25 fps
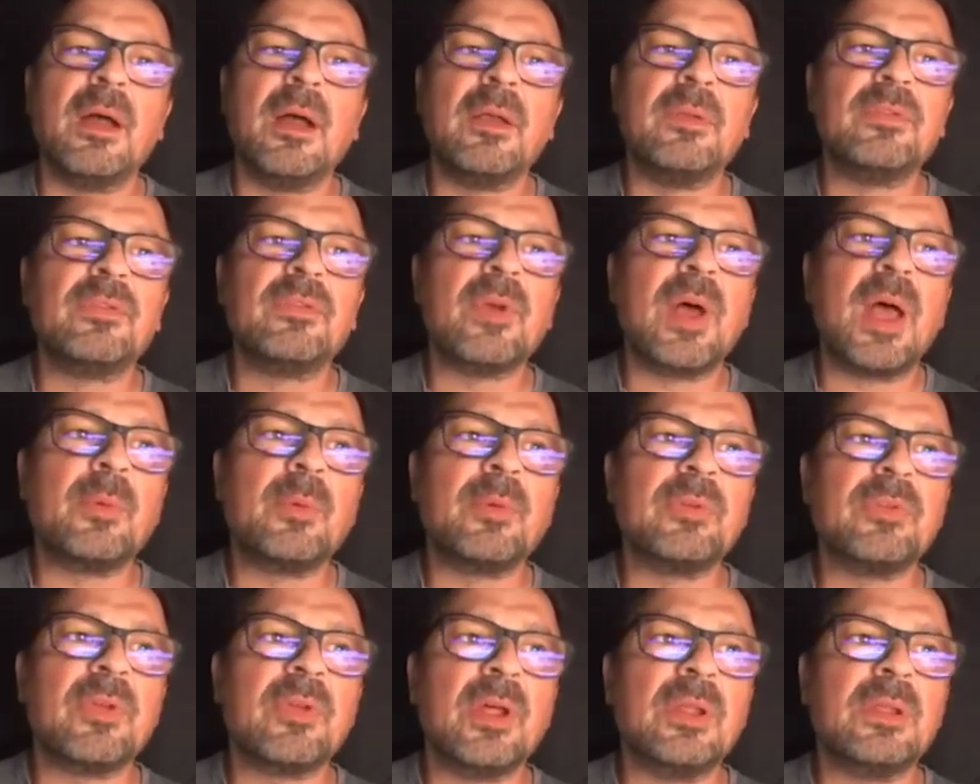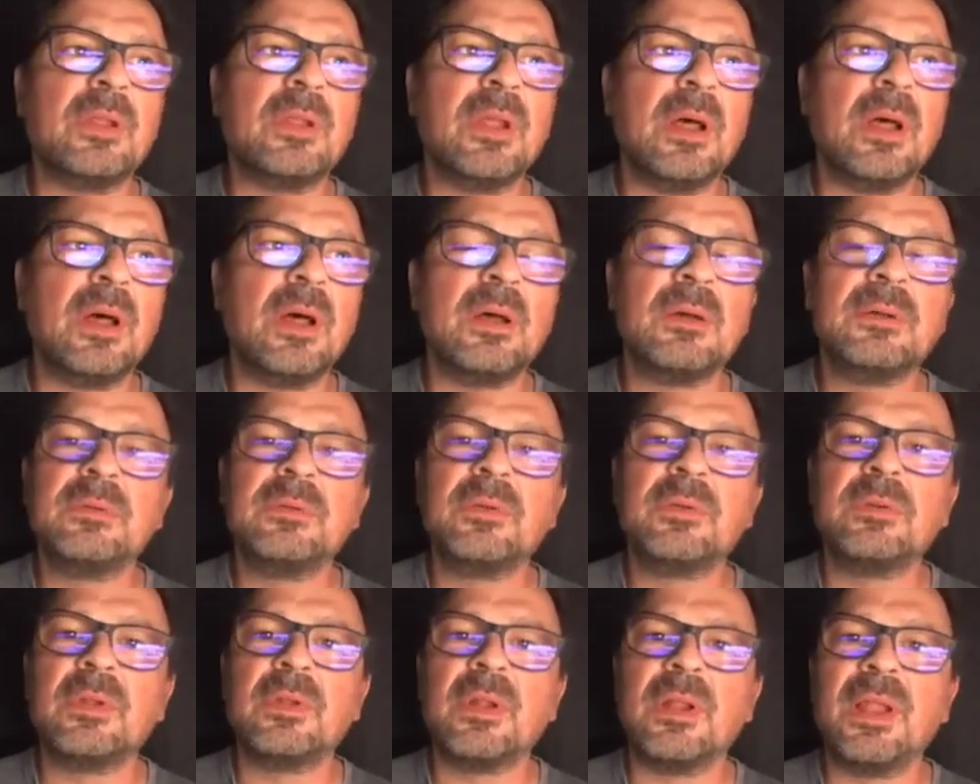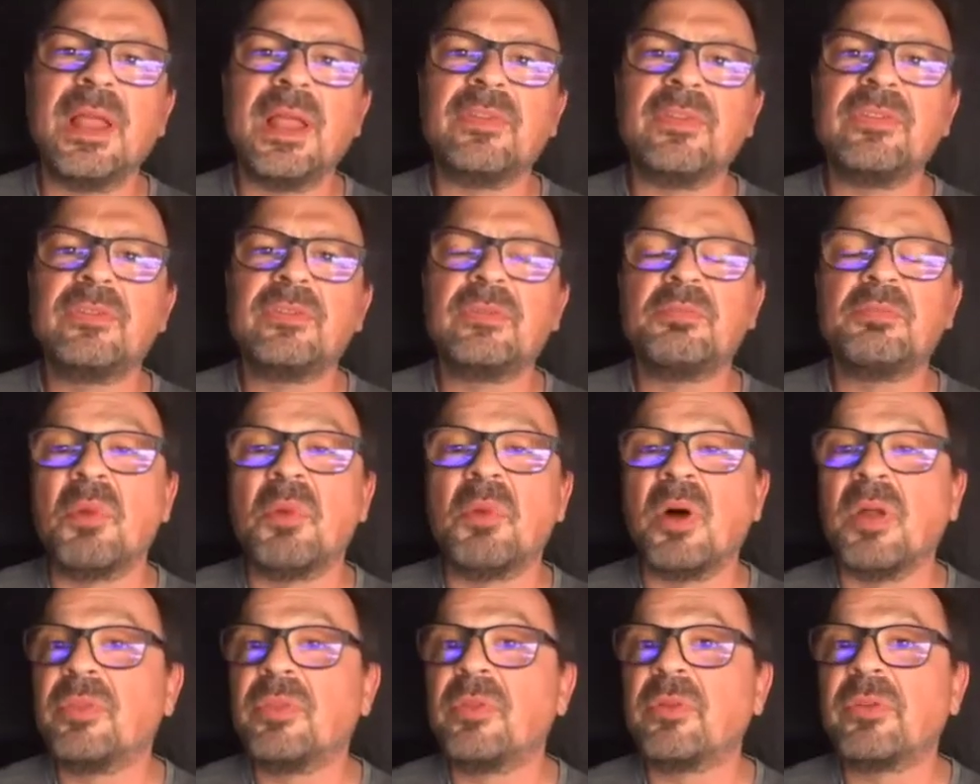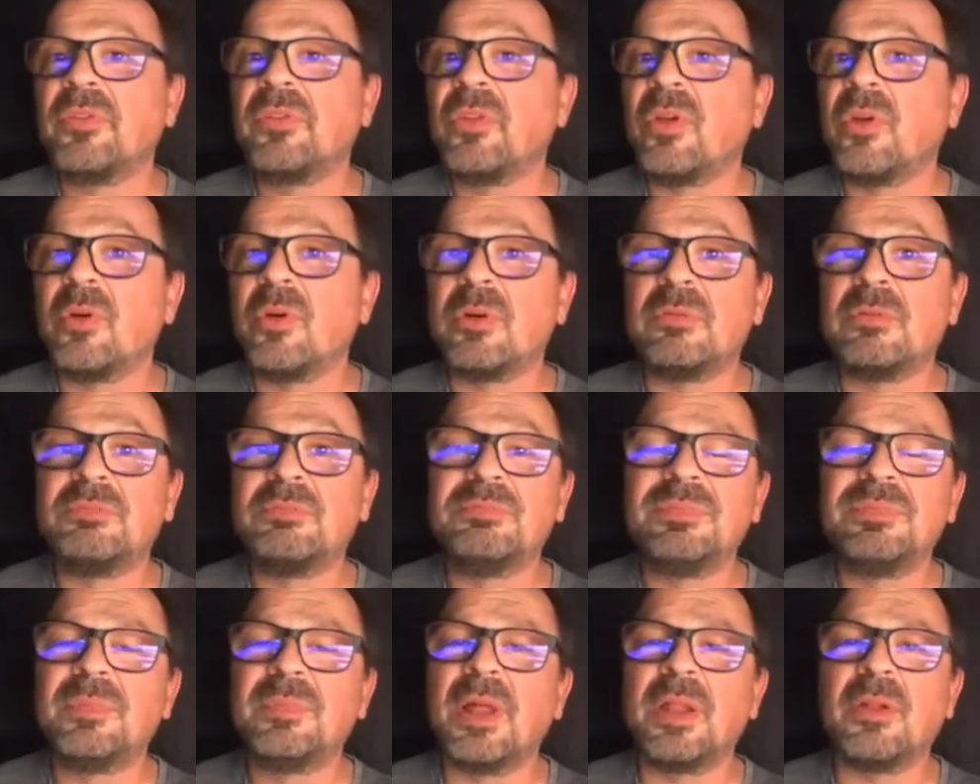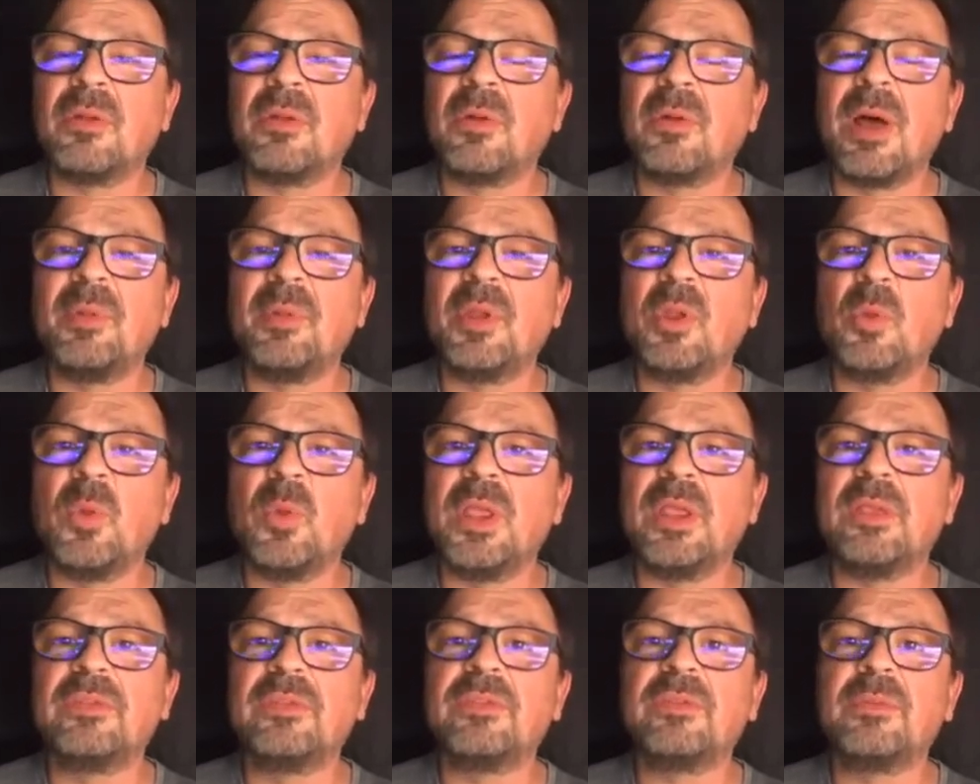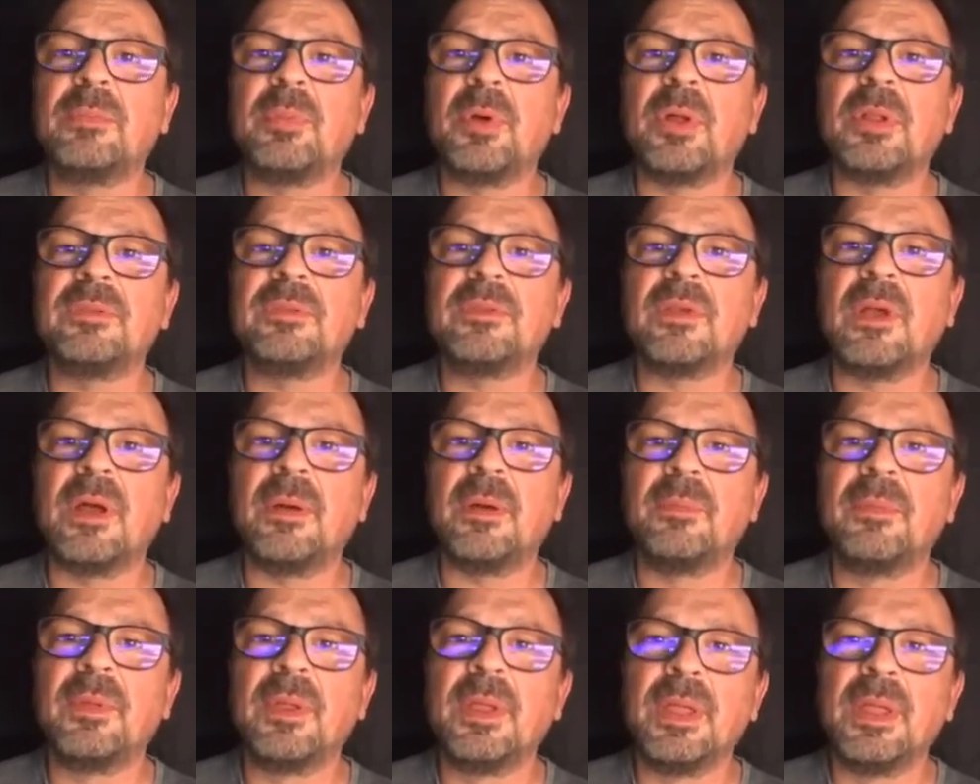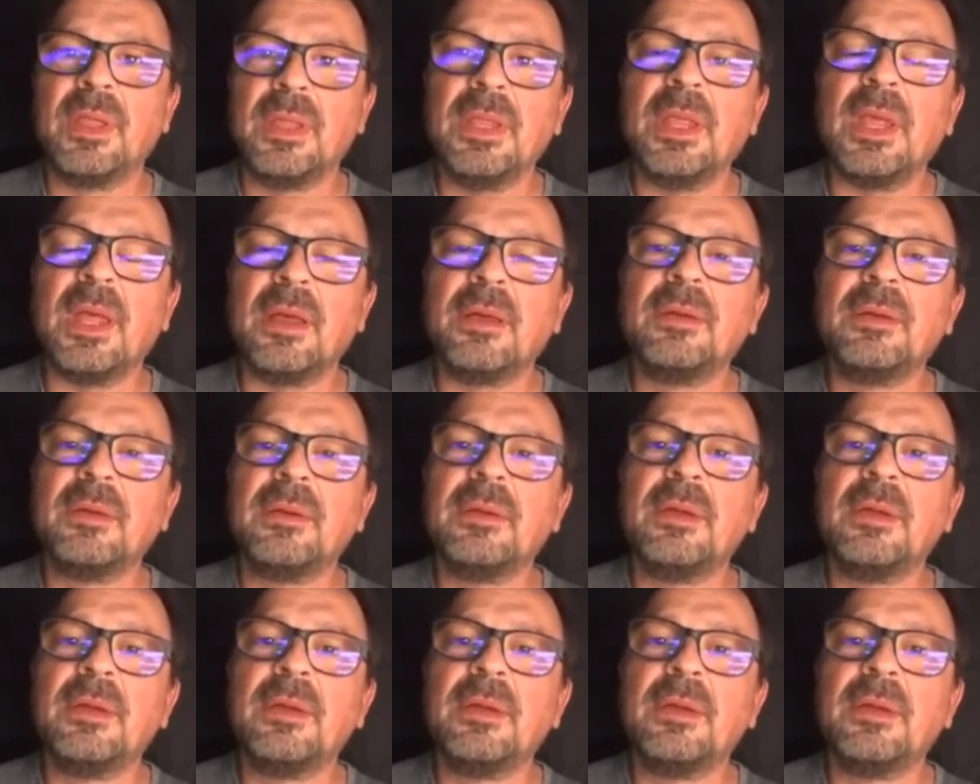So I was on in the last month or so, I don't know how many weeks, but yeah.